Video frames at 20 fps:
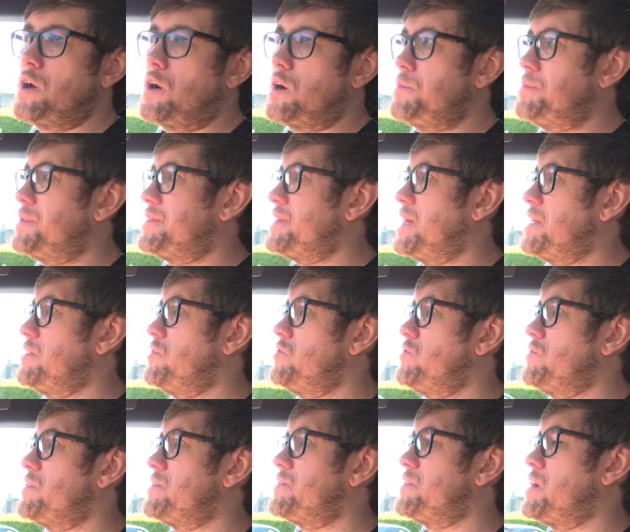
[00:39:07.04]
high percentage
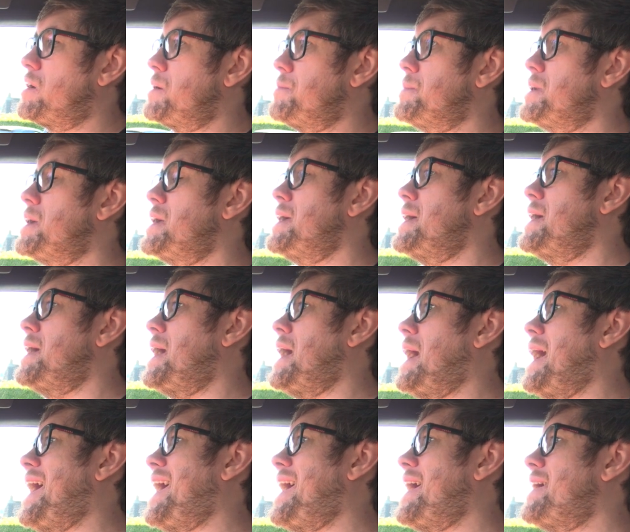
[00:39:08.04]
of the time.
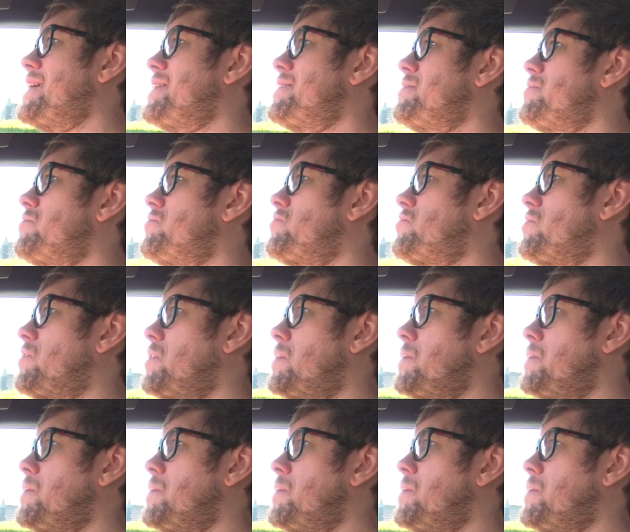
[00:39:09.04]
And